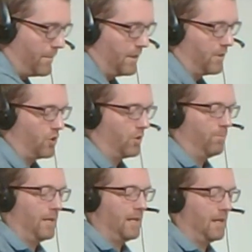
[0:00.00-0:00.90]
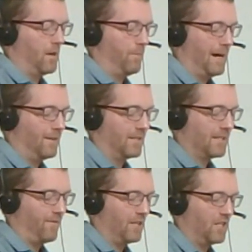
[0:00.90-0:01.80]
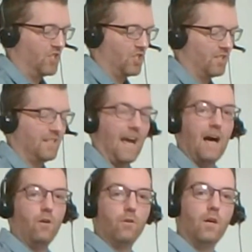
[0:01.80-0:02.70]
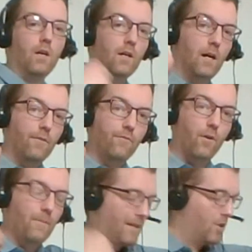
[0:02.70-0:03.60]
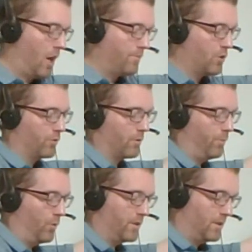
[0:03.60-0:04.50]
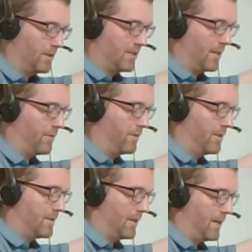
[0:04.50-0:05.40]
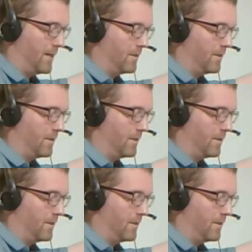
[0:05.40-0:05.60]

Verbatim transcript: and it should be about seven inches down uh, from that top shoulder point to the center of the design.